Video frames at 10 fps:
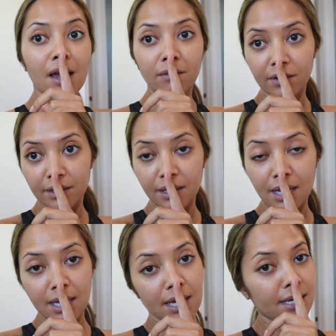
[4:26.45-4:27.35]

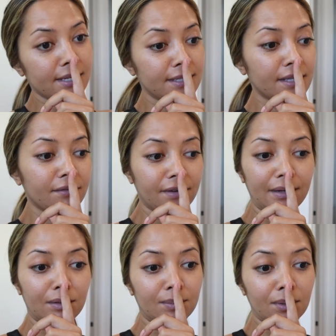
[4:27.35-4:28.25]
Everything is
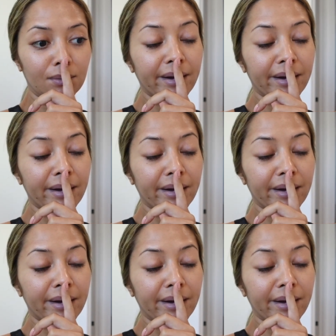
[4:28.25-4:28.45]
available